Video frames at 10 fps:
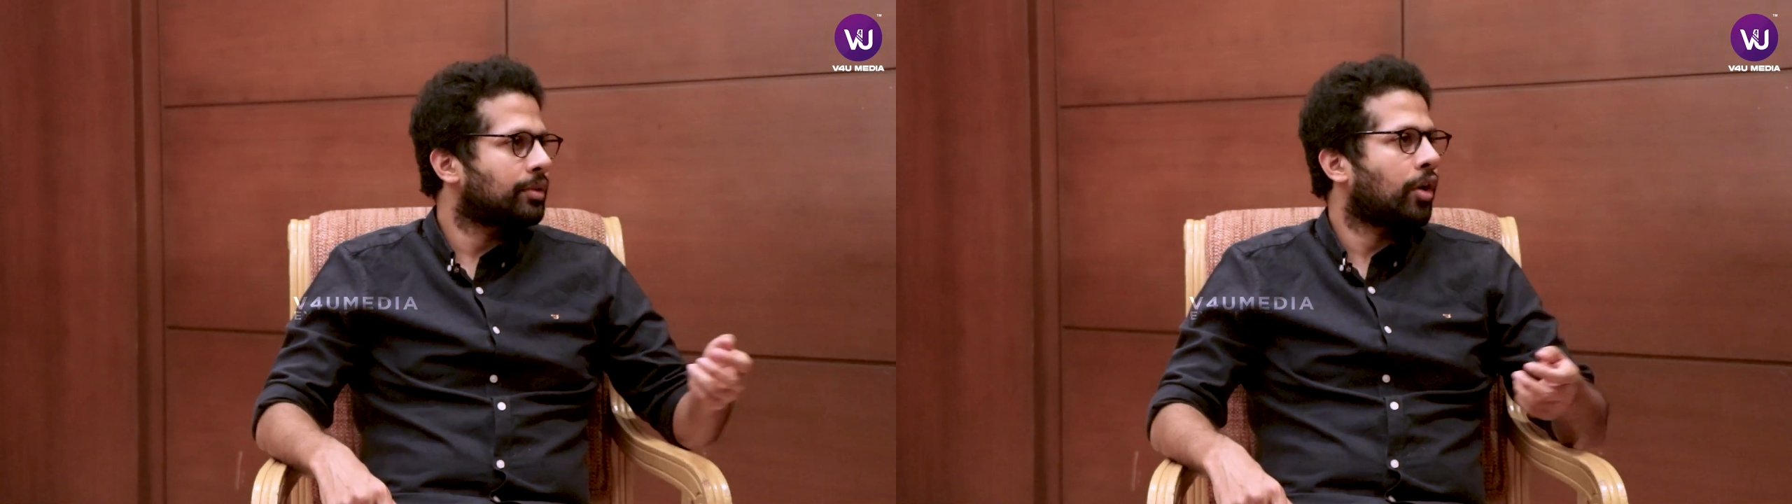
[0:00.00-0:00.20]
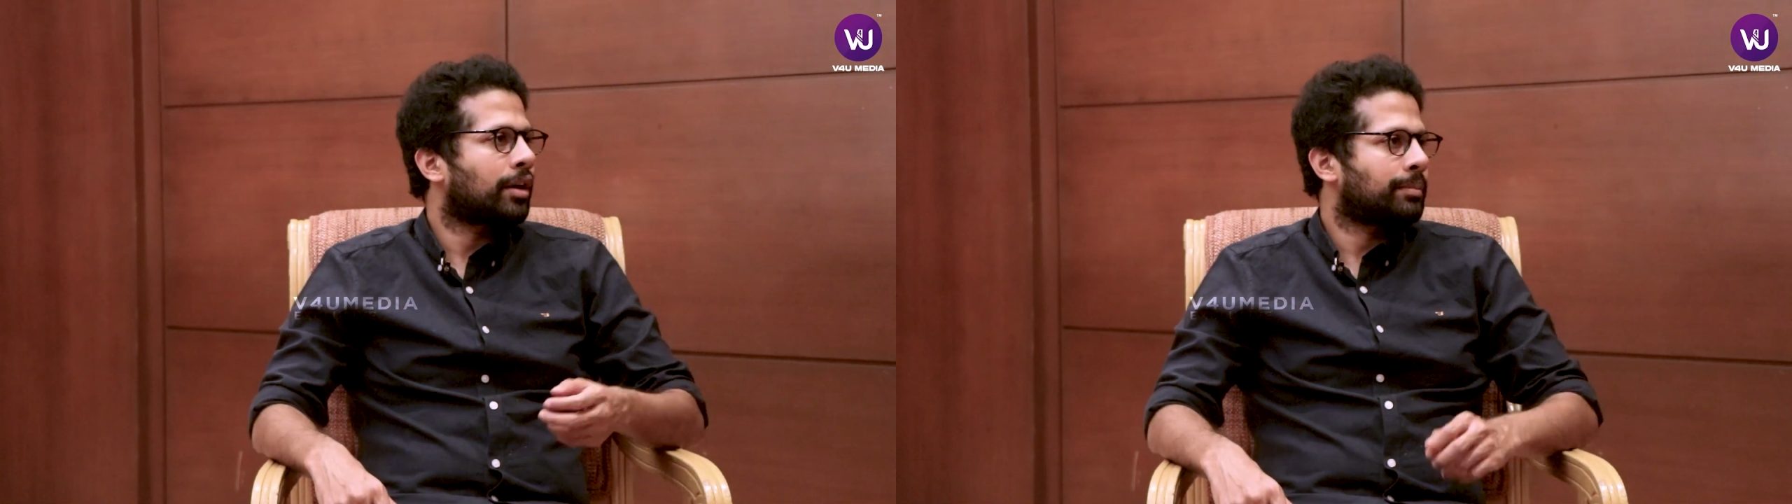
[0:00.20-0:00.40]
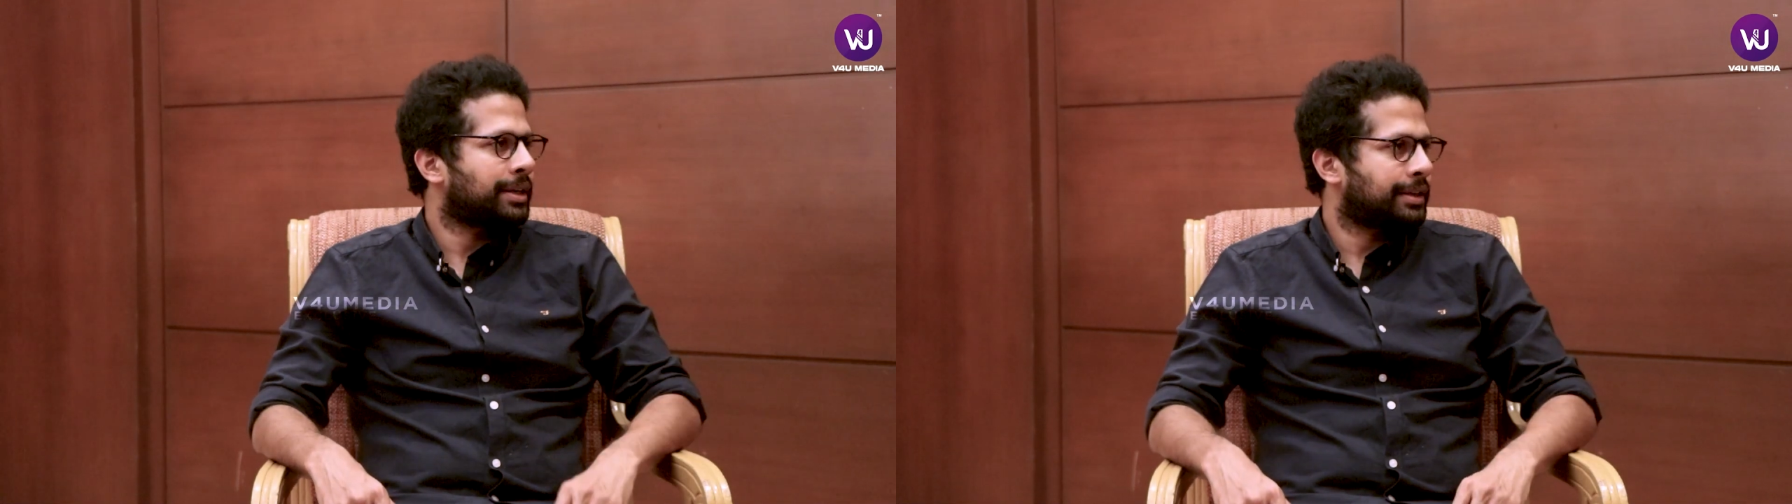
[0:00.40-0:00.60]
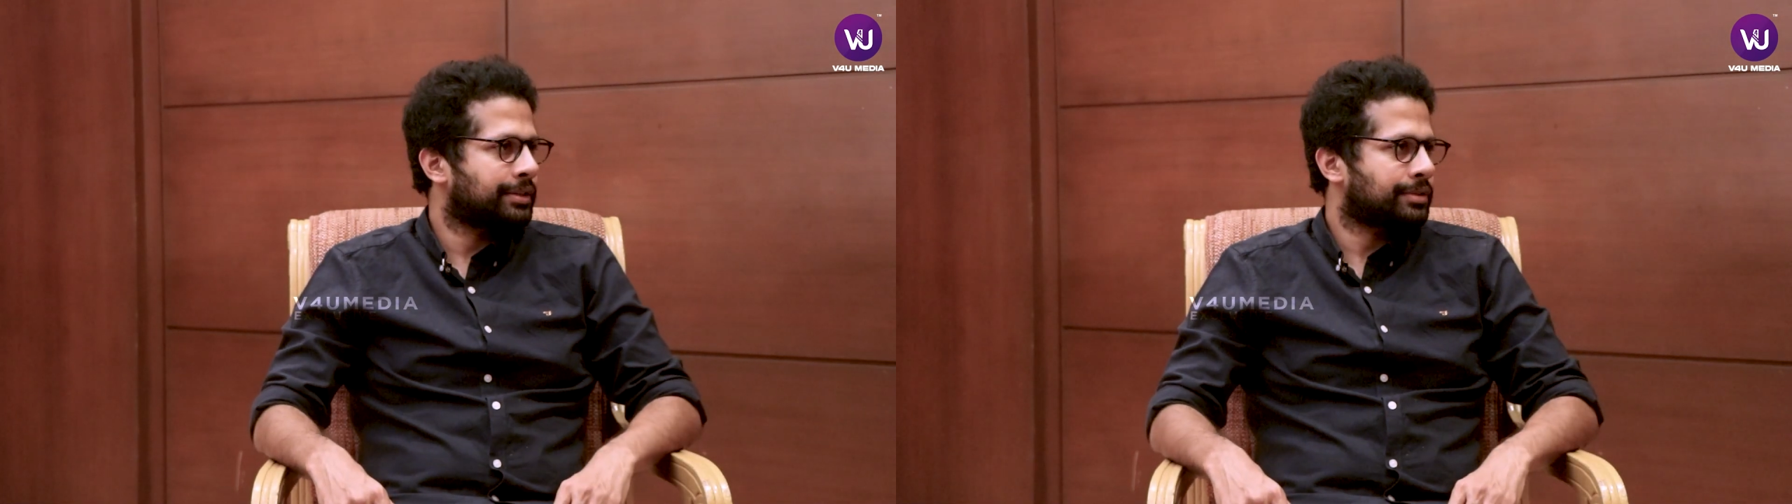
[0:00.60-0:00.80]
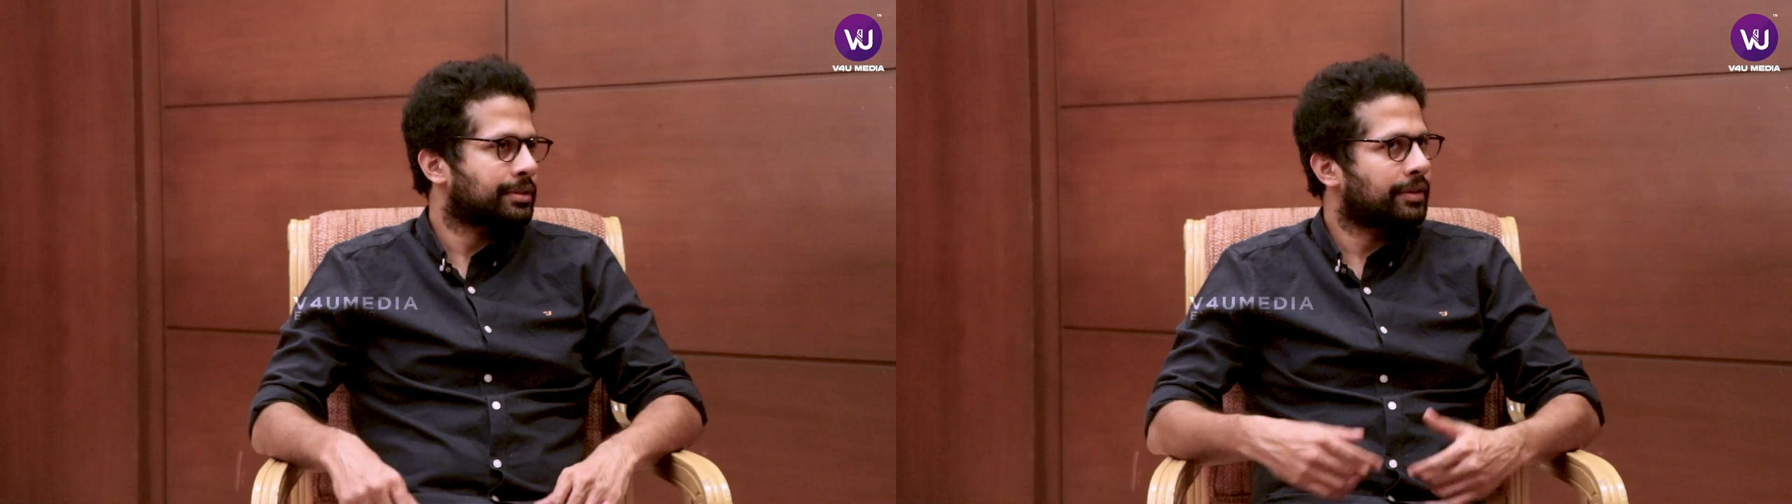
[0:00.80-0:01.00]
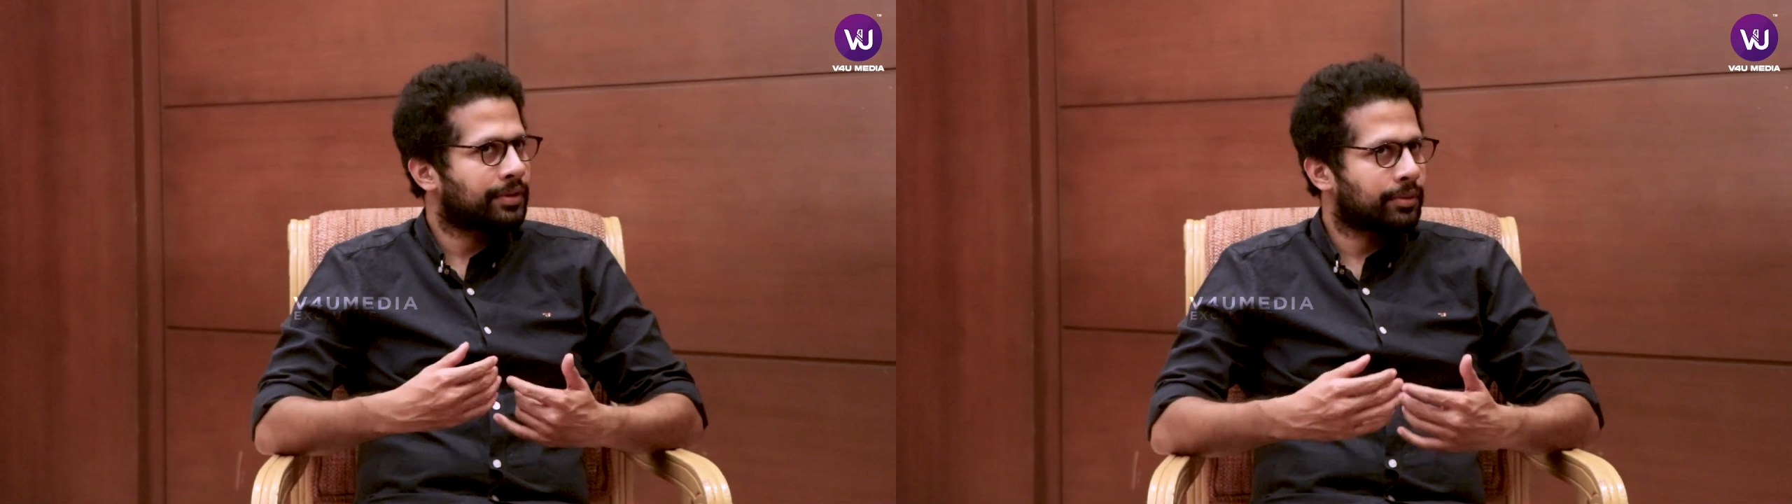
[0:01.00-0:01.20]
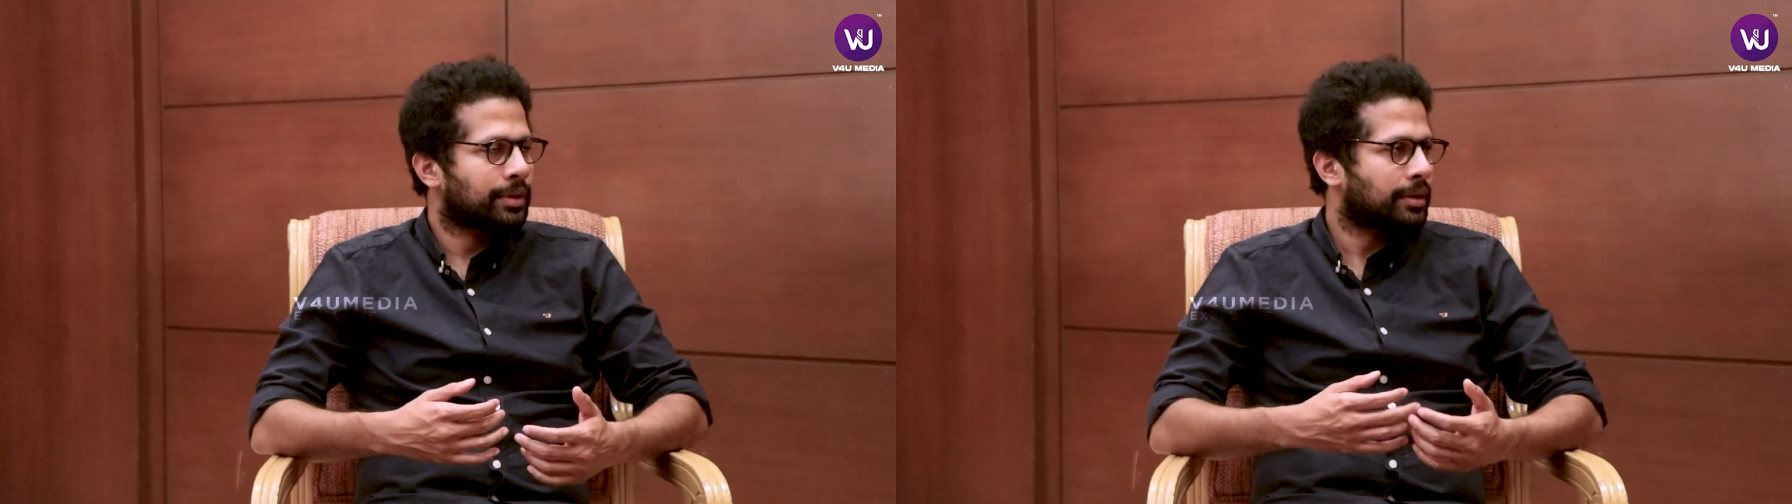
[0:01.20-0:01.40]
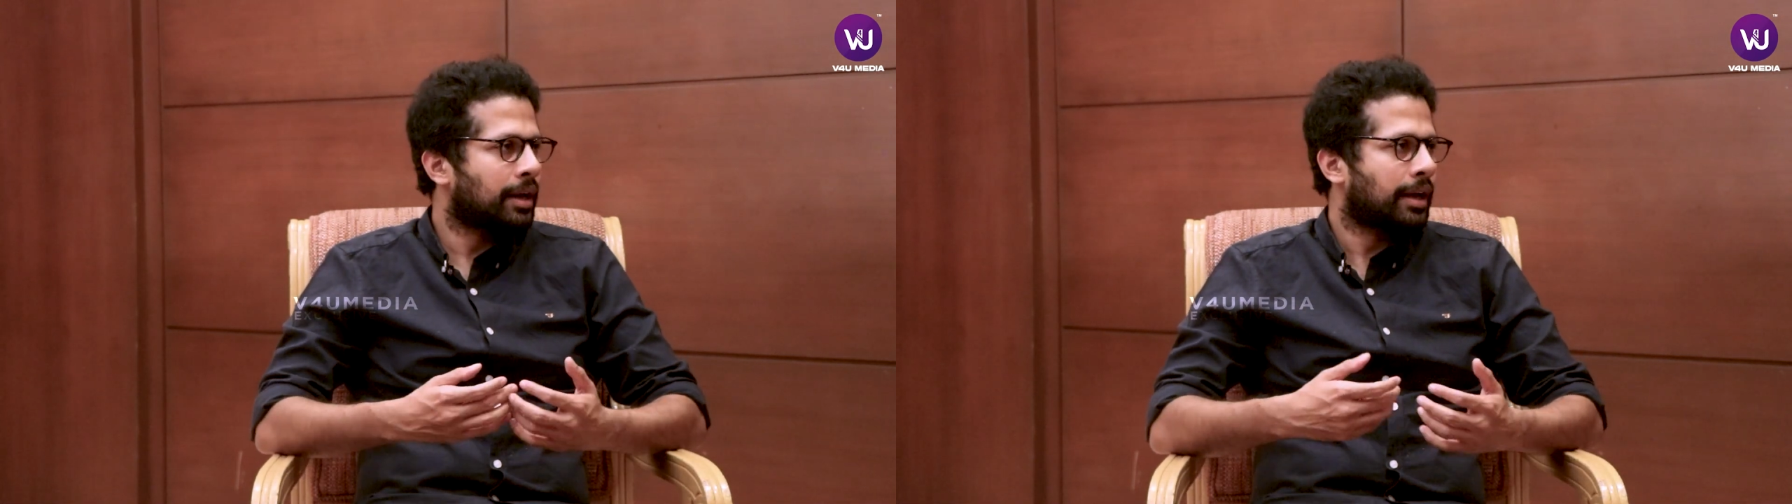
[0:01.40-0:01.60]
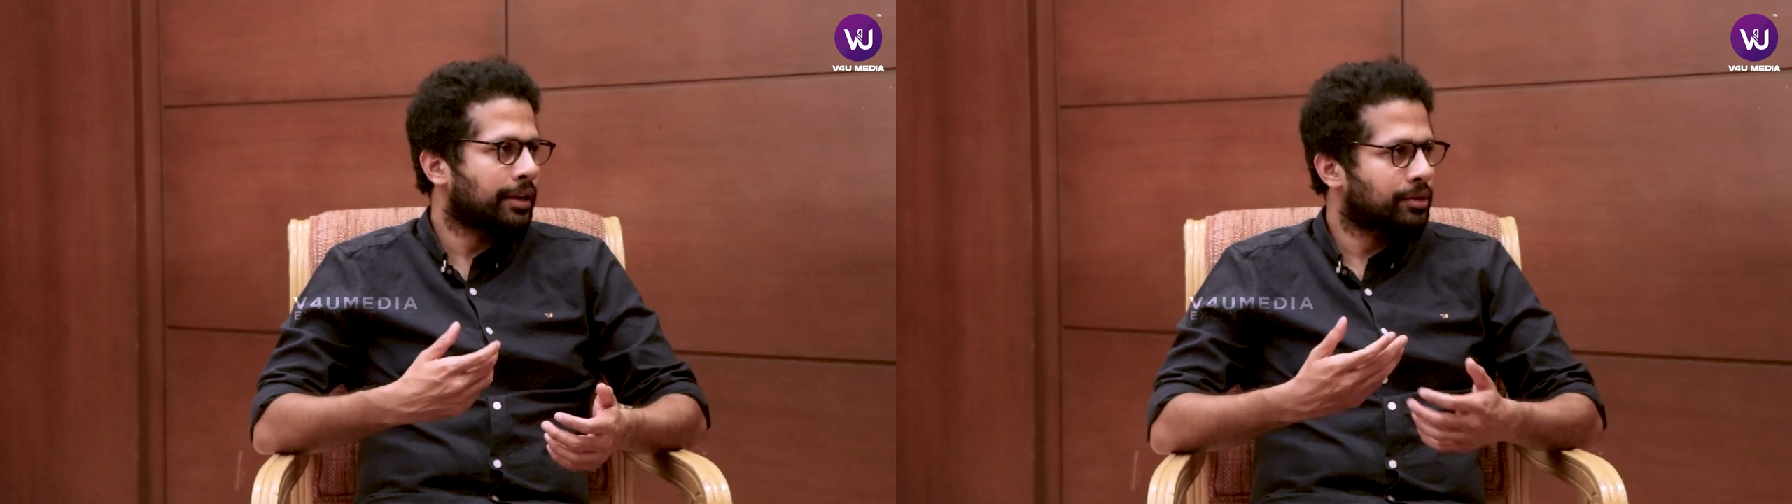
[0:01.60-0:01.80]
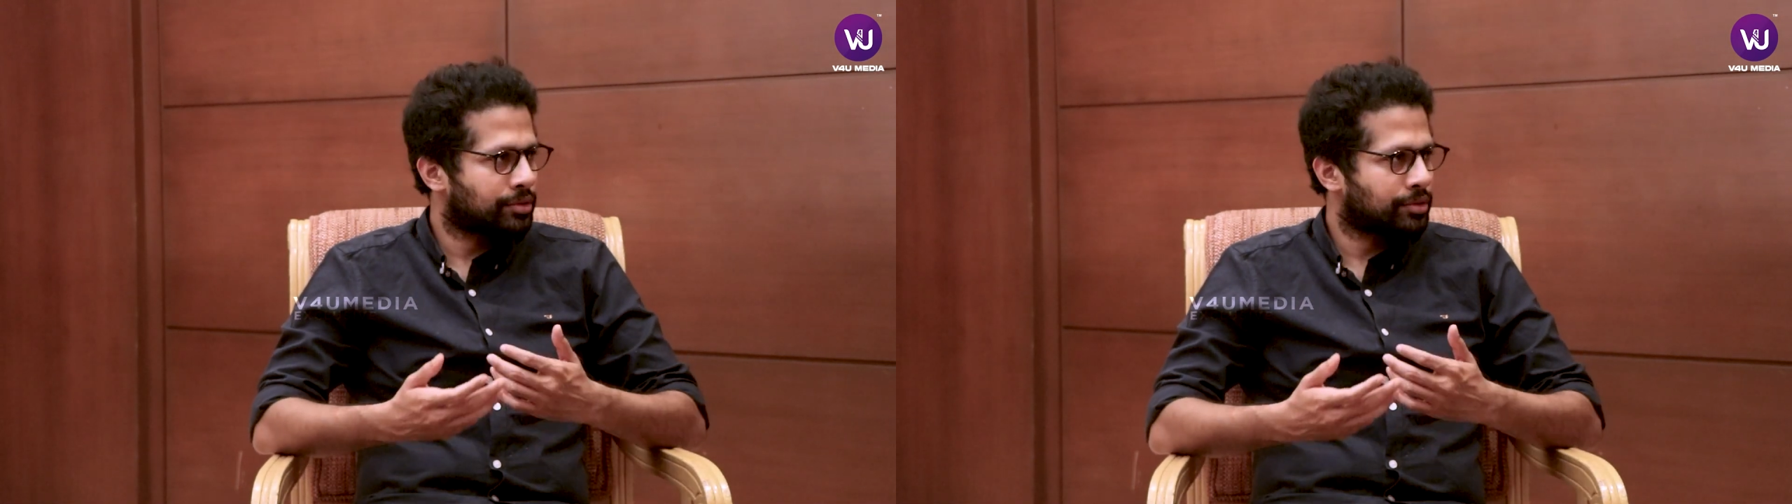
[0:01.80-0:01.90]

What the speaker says: government teachers everyone I